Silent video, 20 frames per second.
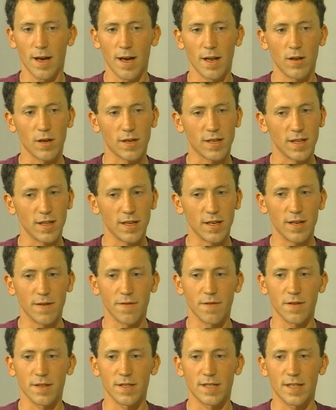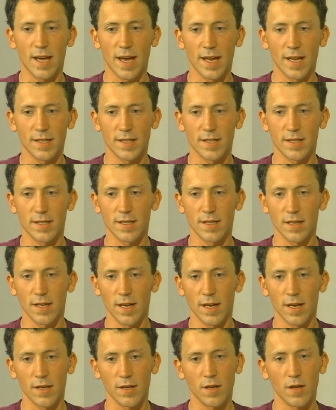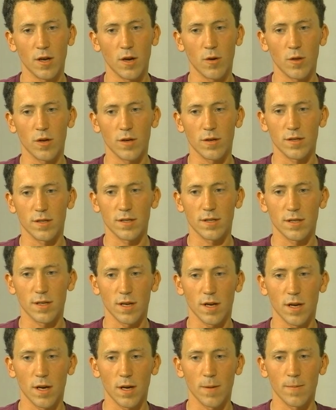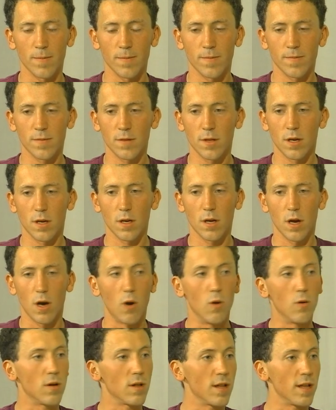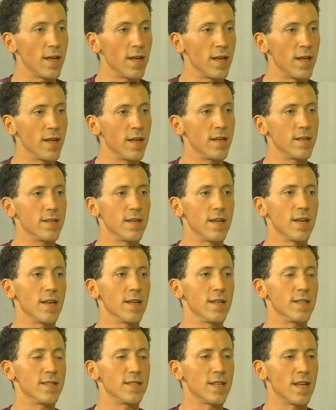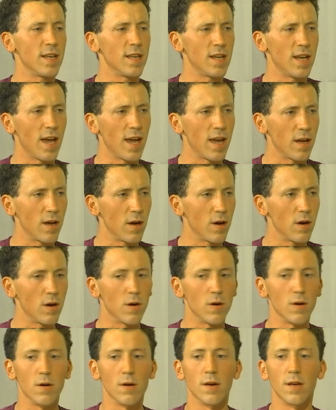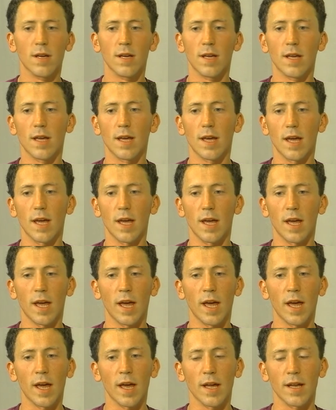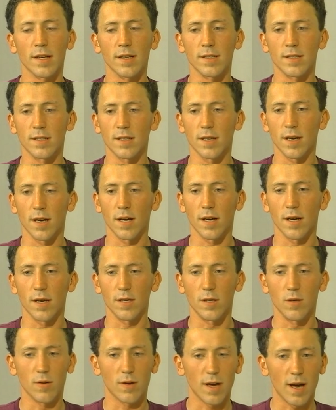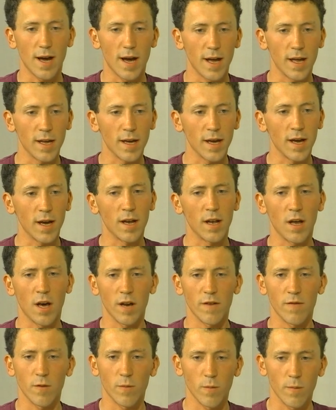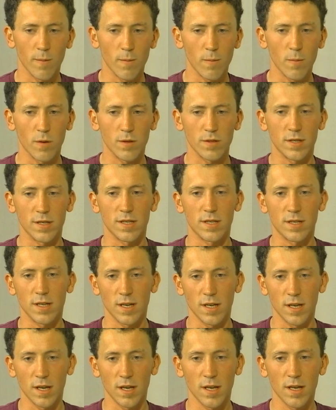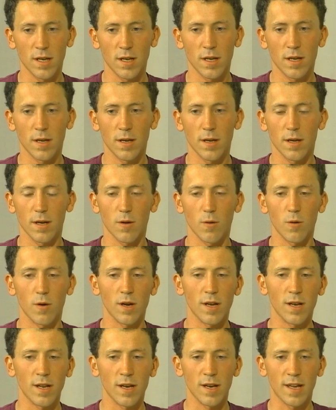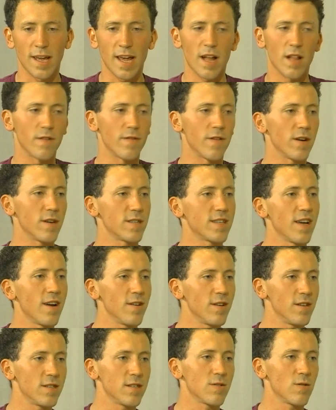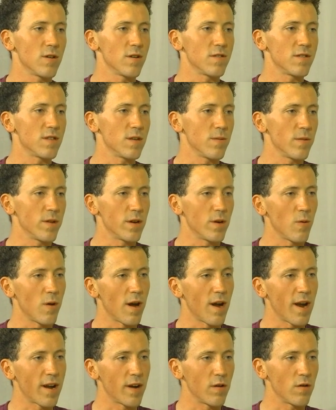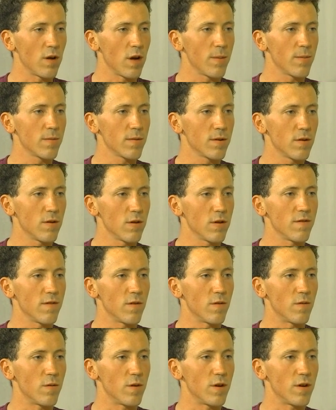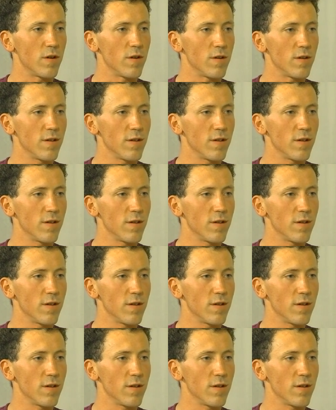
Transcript: I looked at the different sites, and you know, there's um, Oakland and San Diego and uh, Ukiah, and a lot of them are mostly city oriented. And Calaveras County is sort of similar to where I grew up, sort of a rural,